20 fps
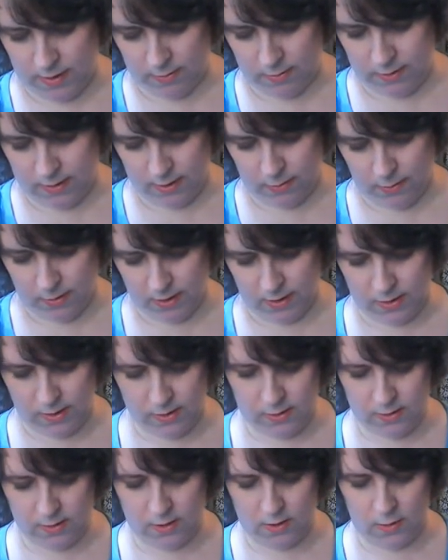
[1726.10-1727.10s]
when they were
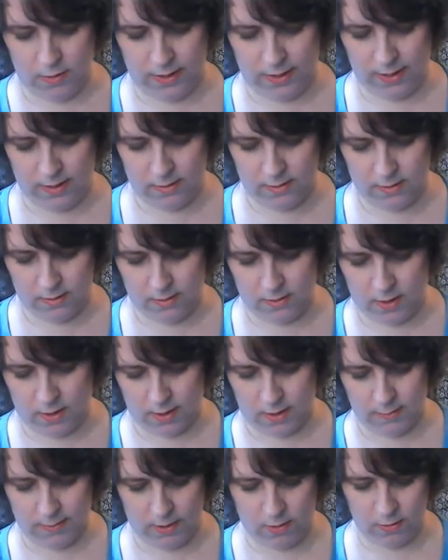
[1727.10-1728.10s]
talking
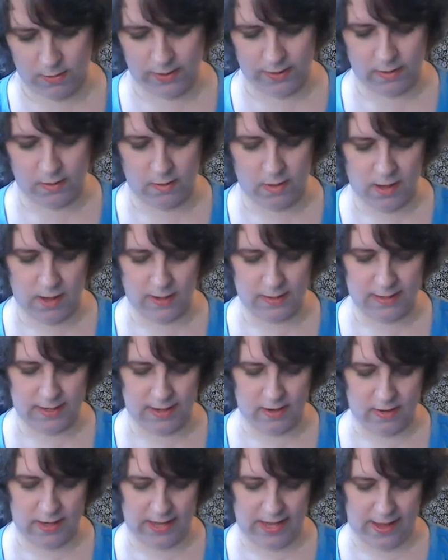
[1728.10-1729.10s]
about going into
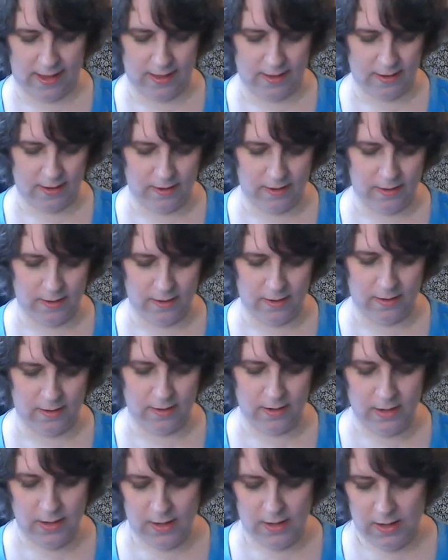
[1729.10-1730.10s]
lockdown again,
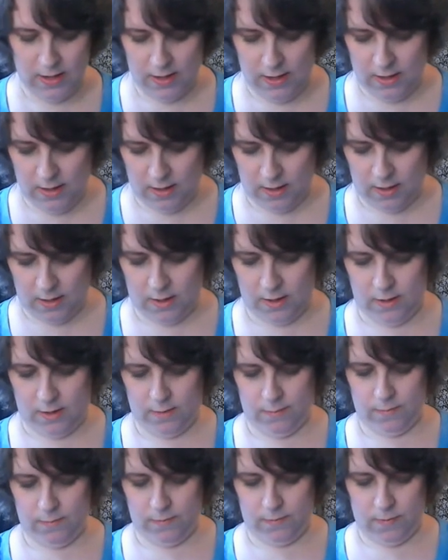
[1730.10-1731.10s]

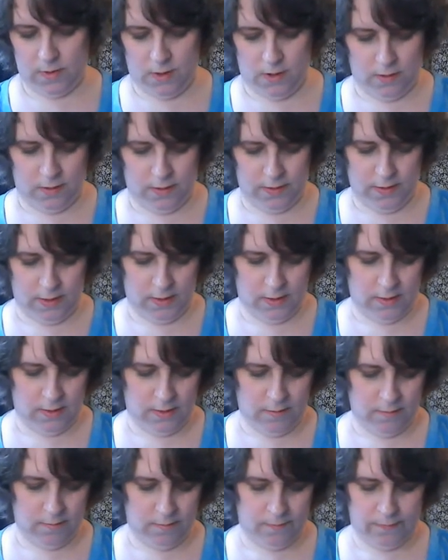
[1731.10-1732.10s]
and all
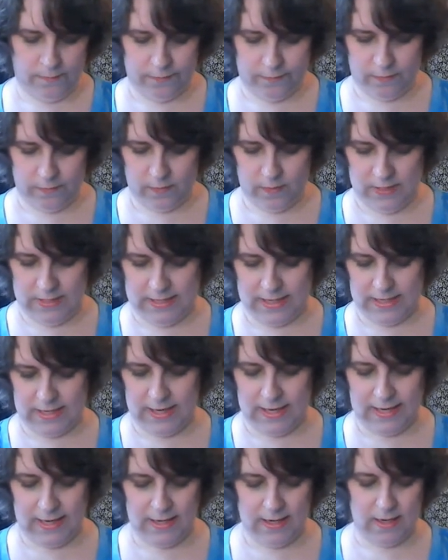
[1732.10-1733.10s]
the
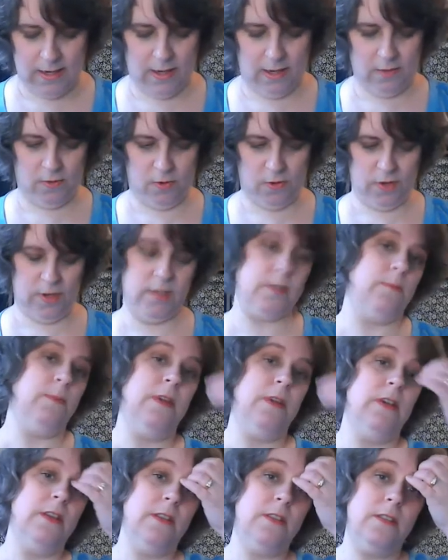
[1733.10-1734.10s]
deadline knitting of
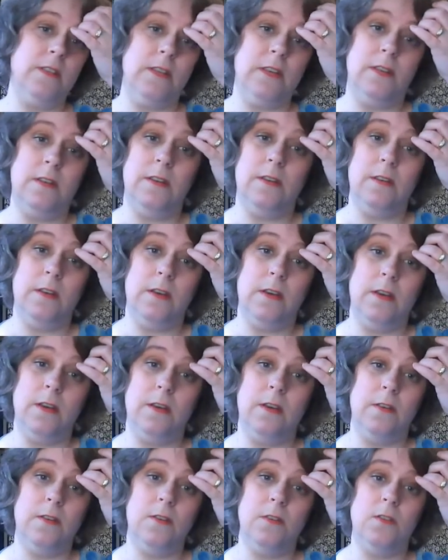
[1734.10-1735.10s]
Christmas, and
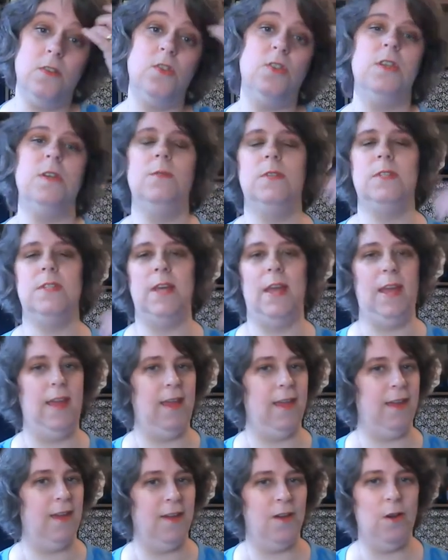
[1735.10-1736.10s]
she was
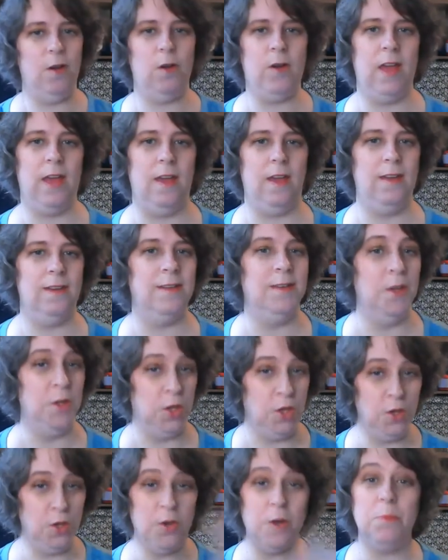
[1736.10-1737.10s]
saying, okay,
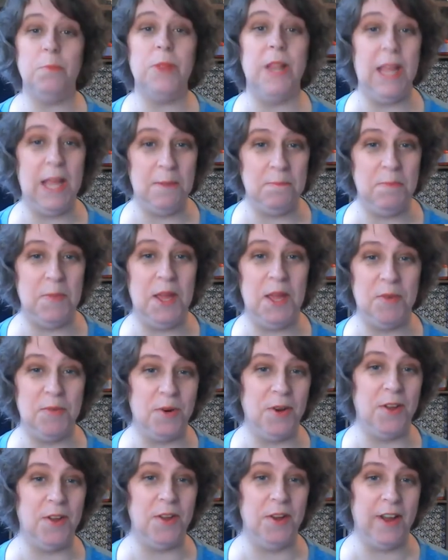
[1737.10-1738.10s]
you can blame me
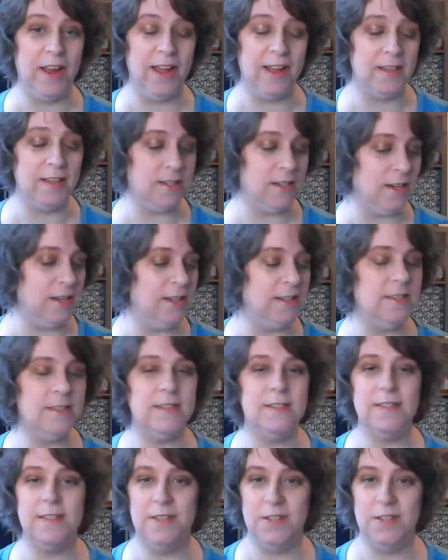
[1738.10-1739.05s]
for all your cast-ons,